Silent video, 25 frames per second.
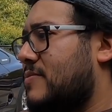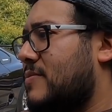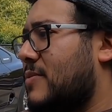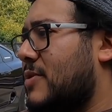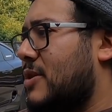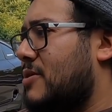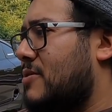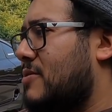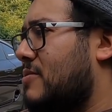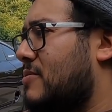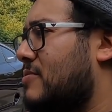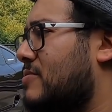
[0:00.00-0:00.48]

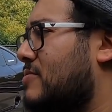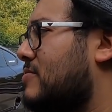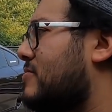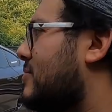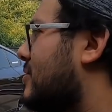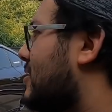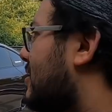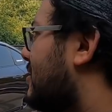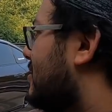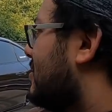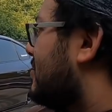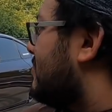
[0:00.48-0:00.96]
you know,
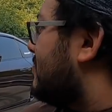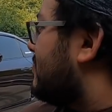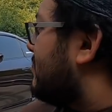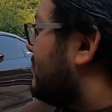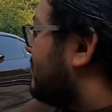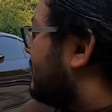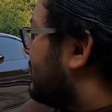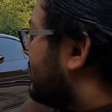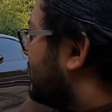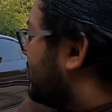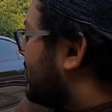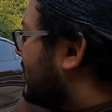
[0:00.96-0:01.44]
I
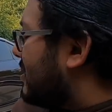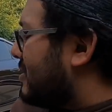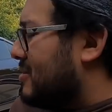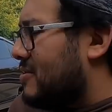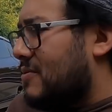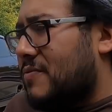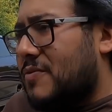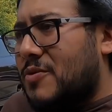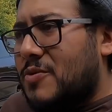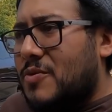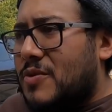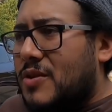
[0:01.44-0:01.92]
checked a
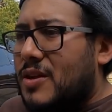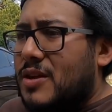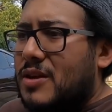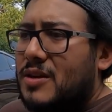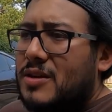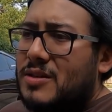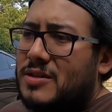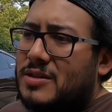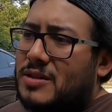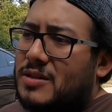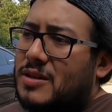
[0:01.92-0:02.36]
few things,